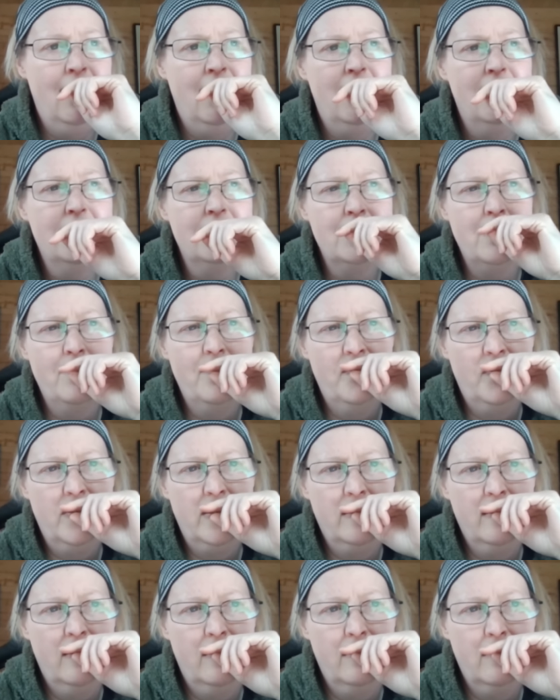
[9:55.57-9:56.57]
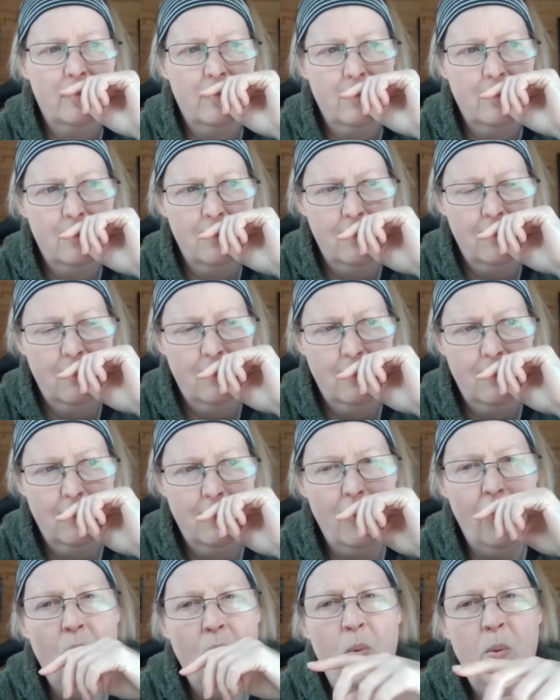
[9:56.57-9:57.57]
And
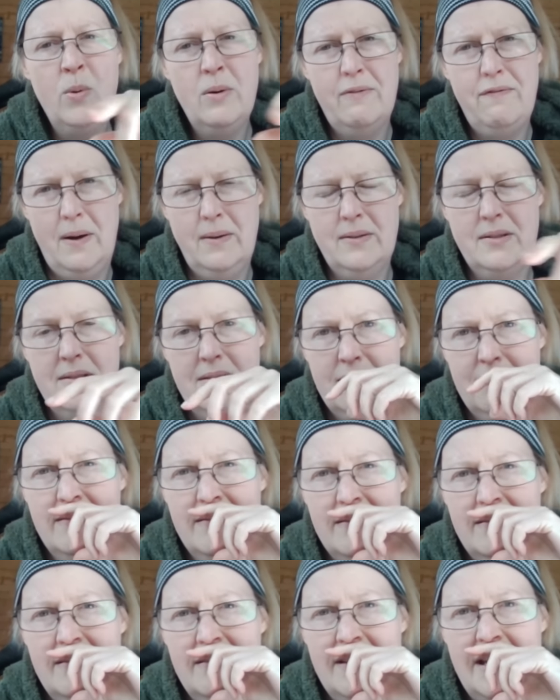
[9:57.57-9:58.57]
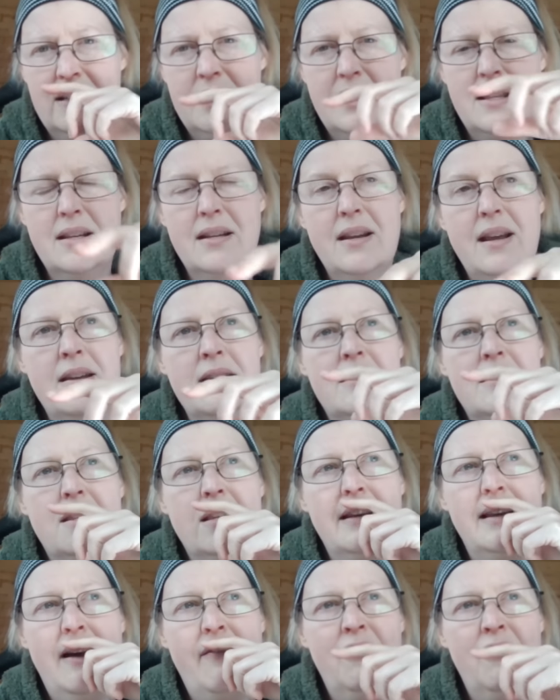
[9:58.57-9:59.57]
all of us, It's
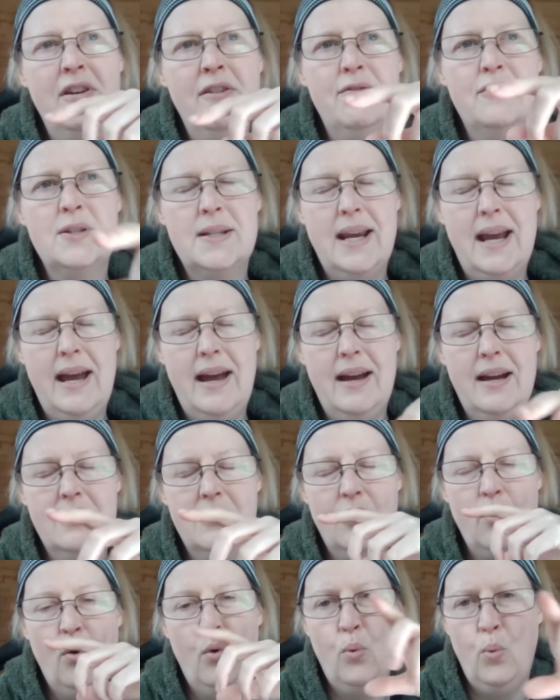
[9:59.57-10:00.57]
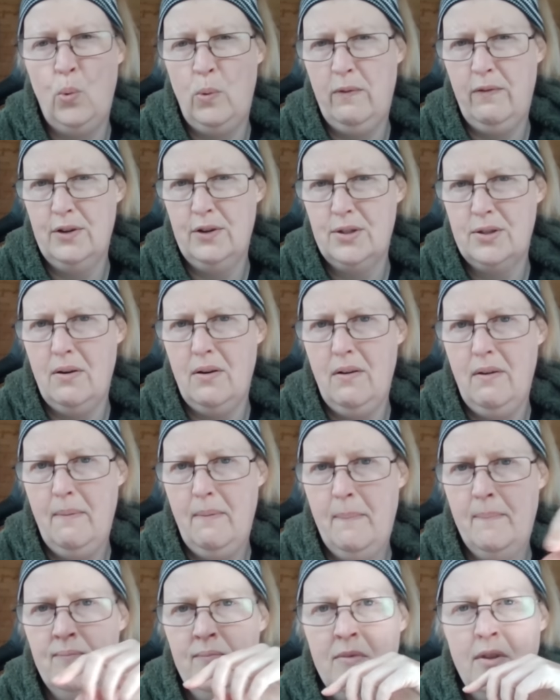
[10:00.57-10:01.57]
the level of scared that all of us are.
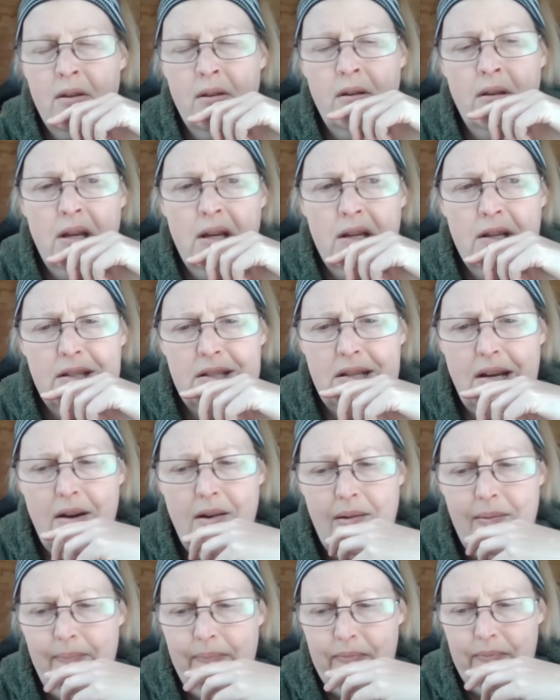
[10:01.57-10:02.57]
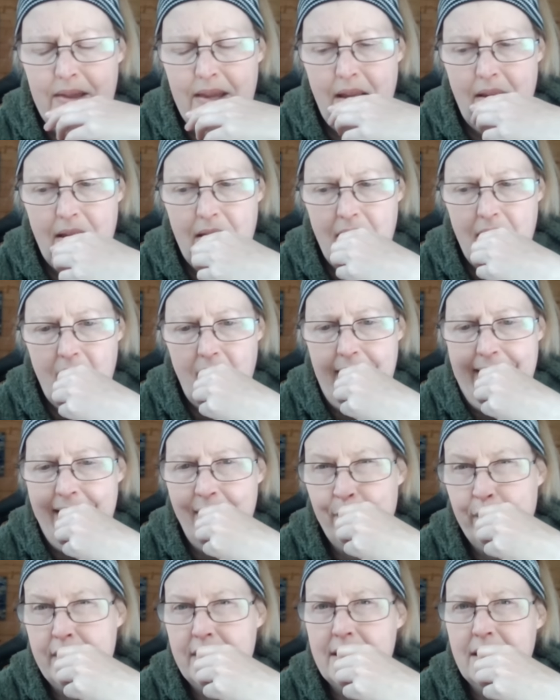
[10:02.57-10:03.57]
So
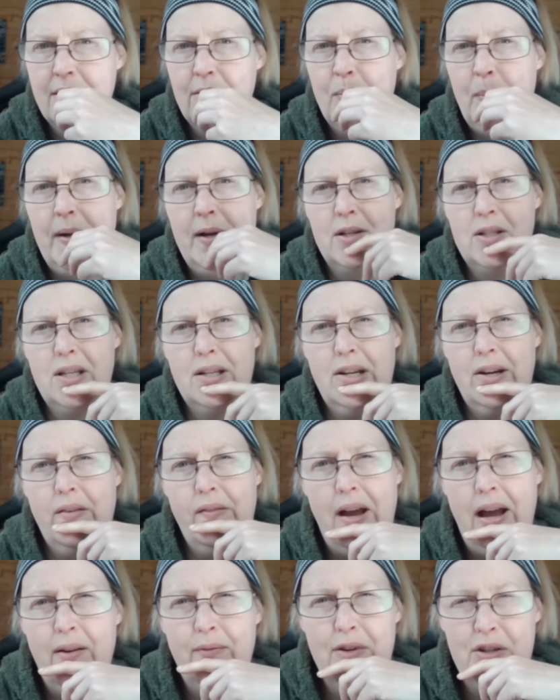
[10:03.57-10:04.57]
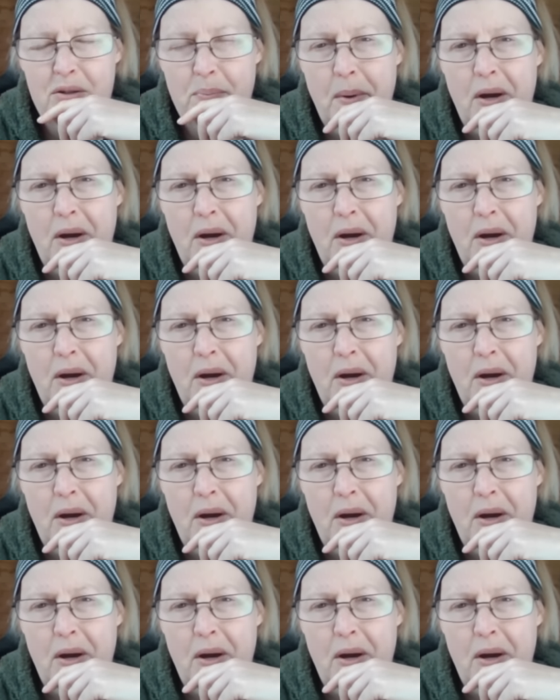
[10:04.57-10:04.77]
every single person I've ever